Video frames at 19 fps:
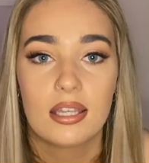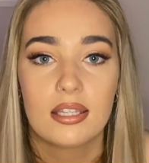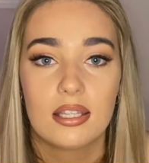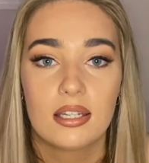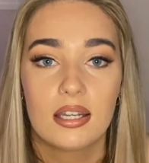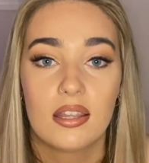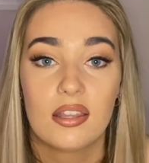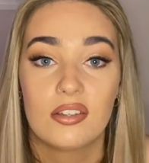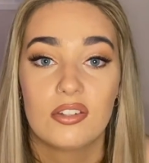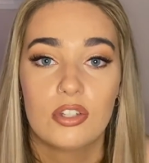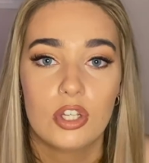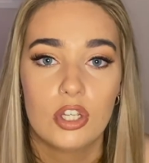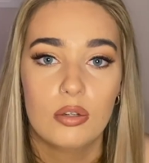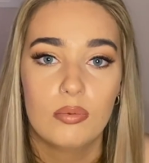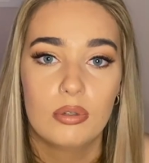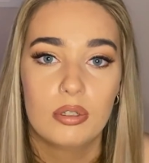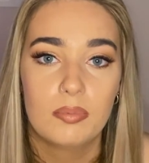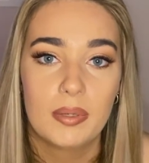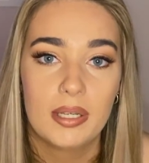So another do
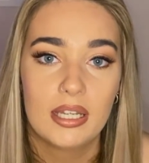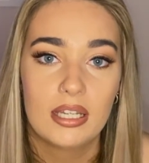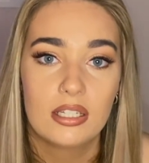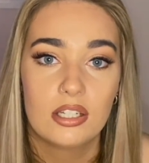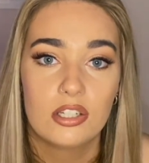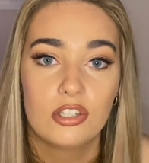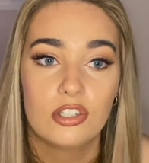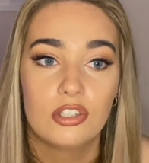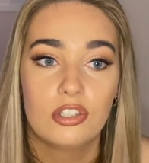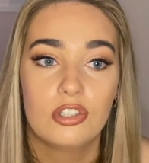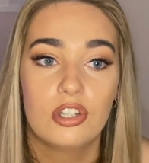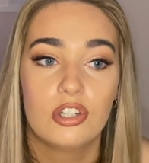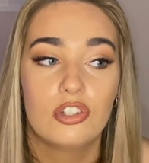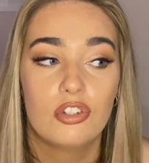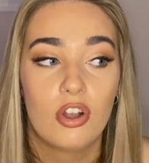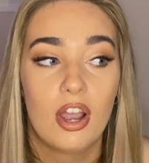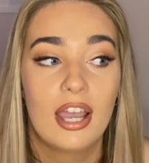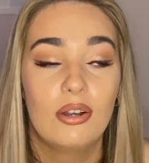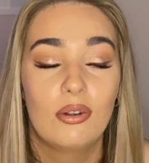would be to
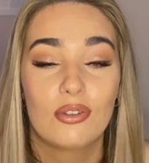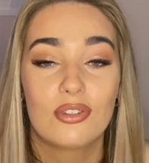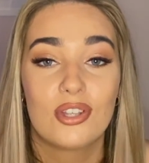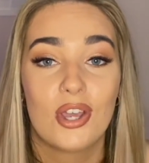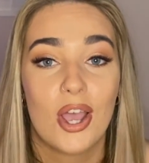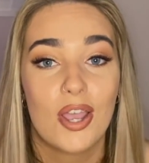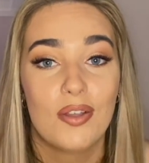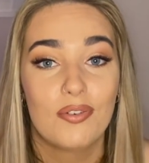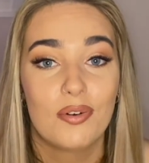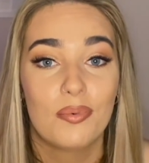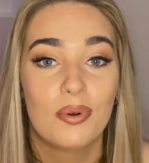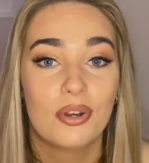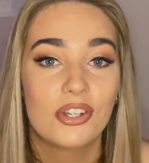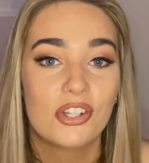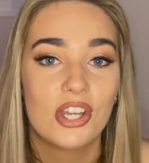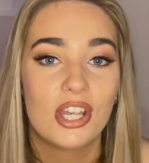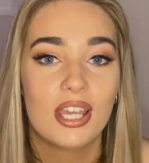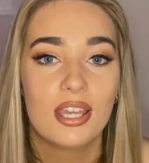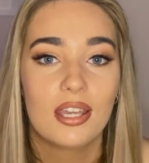try not to
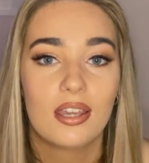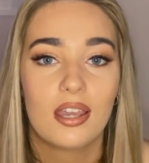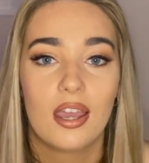overwash it.